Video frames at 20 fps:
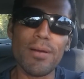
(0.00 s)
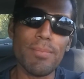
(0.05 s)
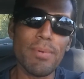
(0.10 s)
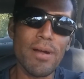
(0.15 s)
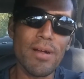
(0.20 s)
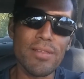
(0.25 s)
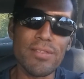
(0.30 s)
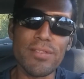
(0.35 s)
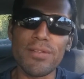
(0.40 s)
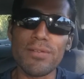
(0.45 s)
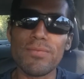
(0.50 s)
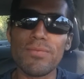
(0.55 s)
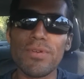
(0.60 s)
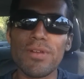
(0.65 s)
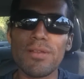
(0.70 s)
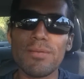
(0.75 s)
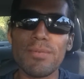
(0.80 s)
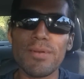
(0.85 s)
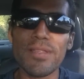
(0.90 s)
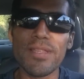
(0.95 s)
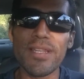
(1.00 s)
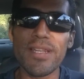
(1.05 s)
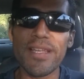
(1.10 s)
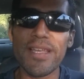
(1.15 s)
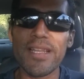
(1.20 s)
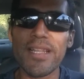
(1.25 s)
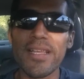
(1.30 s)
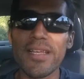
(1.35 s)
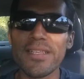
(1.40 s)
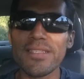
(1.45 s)
positive way, but then
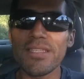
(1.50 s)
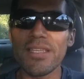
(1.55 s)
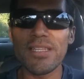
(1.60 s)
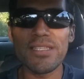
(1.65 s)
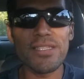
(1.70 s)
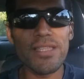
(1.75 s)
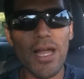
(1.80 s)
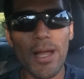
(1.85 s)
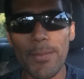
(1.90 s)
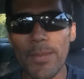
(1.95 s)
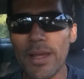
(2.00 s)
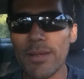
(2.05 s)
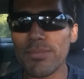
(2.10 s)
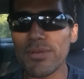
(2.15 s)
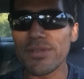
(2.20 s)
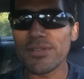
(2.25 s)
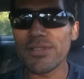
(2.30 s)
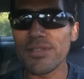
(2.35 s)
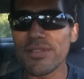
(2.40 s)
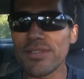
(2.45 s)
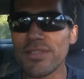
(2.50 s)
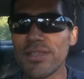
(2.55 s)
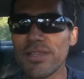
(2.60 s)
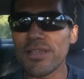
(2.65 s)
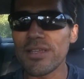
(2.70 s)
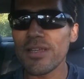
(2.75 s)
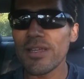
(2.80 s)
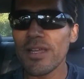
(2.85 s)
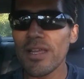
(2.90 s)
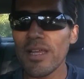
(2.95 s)
again, like I said, it's not my place to
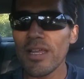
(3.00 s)
say.